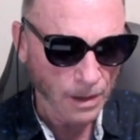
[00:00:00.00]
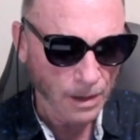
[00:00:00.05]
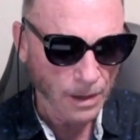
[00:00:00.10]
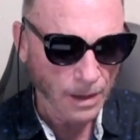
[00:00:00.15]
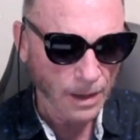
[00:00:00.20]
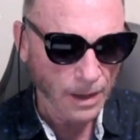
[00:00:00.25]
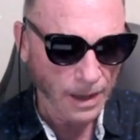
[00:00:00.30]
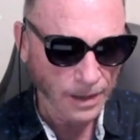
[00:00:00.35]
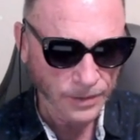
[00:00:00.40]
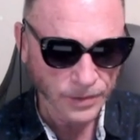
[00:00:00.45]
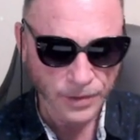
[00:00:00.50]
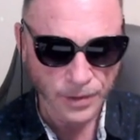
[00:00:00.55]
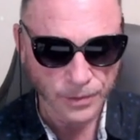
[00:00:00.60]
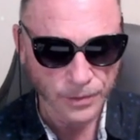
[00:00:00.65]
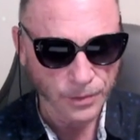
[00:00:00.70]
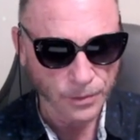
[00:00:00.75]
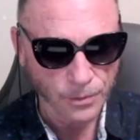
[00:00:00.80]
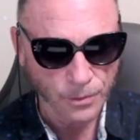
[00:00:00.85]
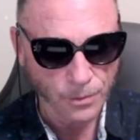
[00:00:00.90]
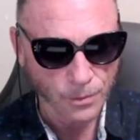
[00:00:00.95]
has to
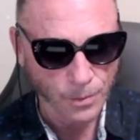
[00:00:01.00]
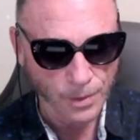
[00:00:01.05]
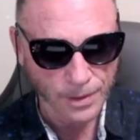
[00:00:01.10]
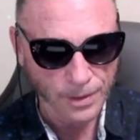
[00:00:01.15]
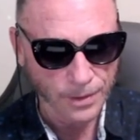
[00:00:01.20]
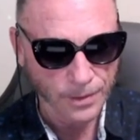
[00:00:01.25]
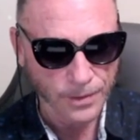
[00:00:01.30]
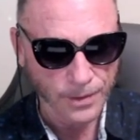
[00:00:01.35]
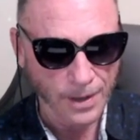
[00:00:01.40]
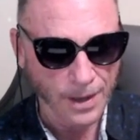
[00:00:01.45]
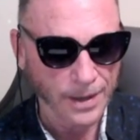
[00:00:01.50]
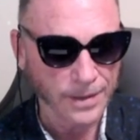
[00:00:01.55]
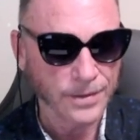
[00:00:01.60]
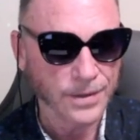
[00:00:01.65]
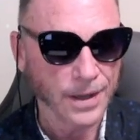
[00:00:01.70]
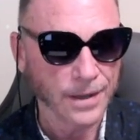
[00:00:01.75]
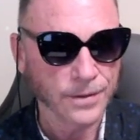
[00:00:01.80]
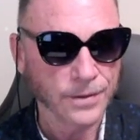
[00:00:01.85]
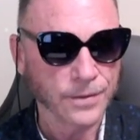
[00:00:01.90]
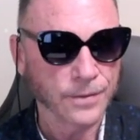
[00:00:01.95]
do with
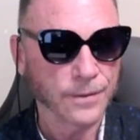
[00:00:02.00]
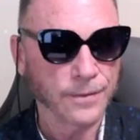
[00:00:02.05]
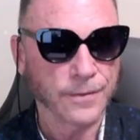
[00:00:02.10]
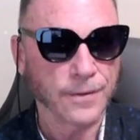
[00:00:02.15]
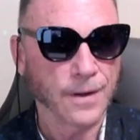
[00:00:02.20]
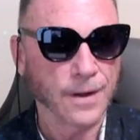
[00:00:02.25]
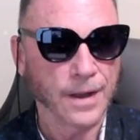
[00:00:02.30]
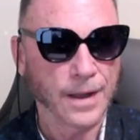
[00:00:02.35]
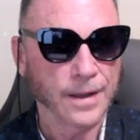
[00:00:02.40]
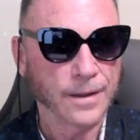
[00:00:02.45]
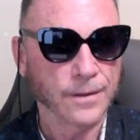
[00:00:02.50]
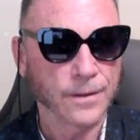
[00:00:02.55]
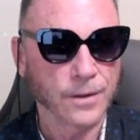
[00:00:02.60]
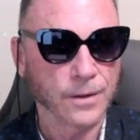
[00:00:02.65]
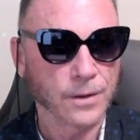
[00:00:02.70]
identifying the